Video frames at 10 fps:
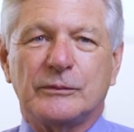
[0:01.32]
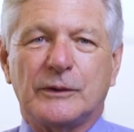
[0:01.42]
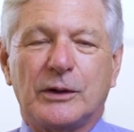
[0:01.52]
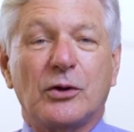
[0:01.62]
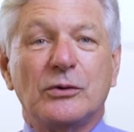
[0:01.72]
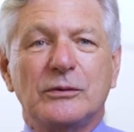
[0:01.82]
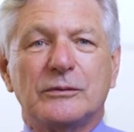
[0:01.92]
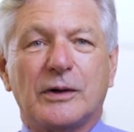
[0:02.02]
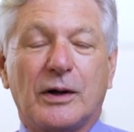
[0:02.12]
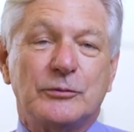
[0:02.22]
Hello,
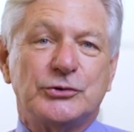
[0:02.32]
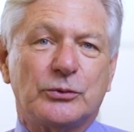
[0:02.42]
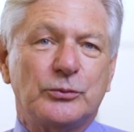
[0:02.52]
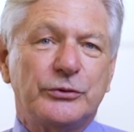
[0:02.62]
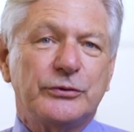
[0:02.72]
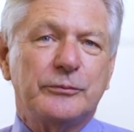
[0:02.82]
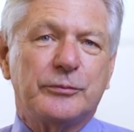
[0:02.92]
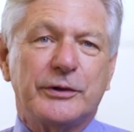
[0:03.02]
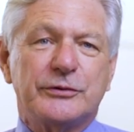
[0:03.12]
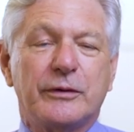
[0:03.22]
I'm John Wilson,
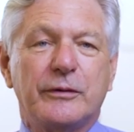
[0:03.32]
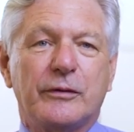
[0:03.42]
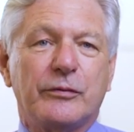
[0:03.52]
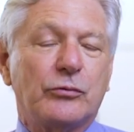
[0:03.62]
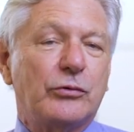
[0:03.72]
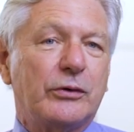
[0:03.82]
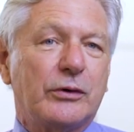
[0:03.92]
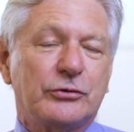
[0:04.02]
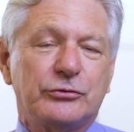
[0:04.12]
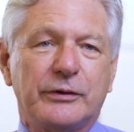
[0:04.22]
President of the
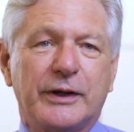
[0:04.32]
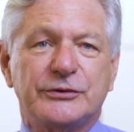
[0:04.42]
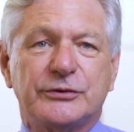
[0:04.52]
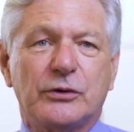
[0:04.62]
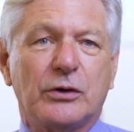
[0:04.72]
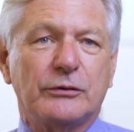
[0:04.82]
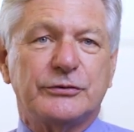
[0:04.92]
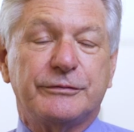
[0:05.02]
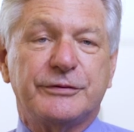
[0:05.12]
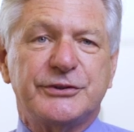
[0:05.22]
Royal Australasian
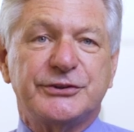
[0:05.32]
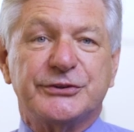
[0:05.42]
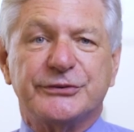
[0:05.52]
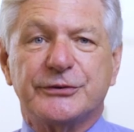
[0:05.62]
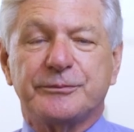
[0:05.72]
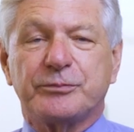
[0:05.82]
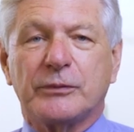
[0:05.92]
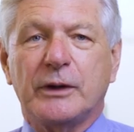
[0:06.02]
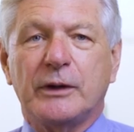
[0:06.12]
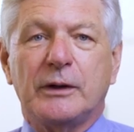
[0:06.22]
College of Physicians.
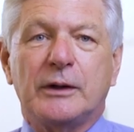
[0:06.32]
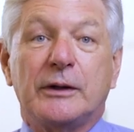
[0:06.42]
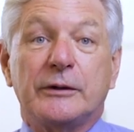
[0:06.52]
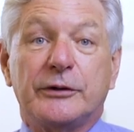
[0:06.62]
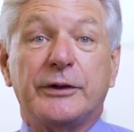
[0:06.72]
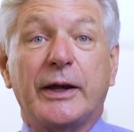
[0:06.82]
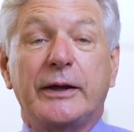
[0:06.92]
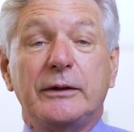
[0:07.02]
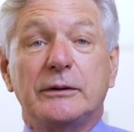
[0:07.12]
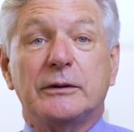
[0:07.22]

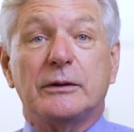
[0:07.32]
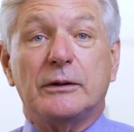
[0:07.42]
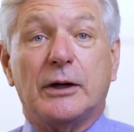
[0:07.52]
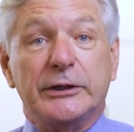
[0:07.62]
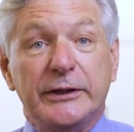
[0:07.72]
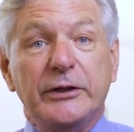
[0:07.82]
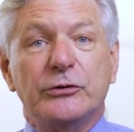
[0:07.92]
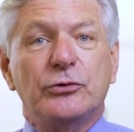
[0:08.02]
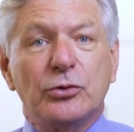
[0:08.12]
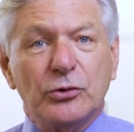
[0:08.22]
Today, I need
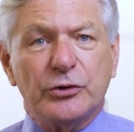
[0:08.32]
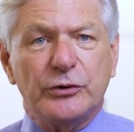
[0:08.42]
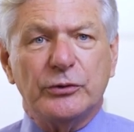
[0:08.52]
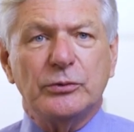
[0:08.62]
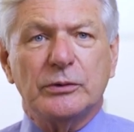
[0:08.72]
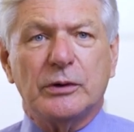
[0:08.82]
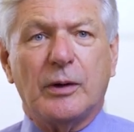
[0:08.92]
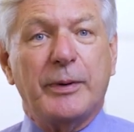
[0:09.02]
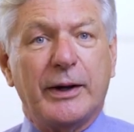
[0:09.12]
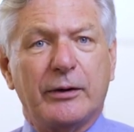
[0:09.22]
to talk to you
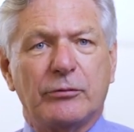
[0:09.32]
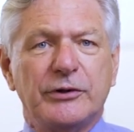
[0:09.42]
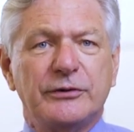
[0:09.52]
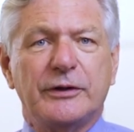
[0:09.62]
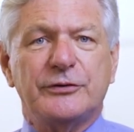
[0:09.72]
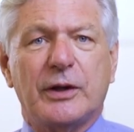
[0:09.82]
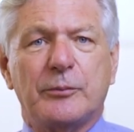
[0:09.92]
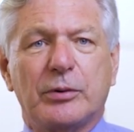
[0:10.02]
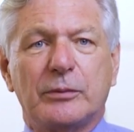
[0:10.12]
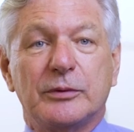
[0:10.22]
about our recent
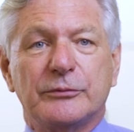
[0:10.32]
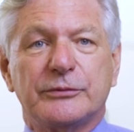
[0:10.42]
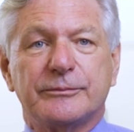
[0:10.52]
exam problems.